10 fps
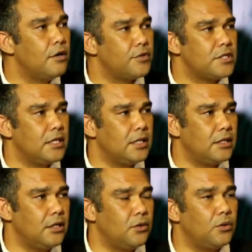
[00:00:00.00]

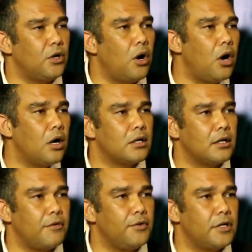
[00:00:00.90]
facility or an
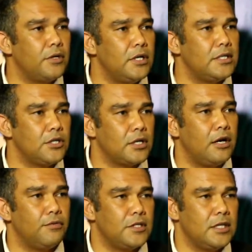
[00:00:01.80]
ARC, African Research
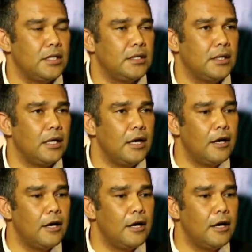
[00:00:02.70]
Cloud Facility,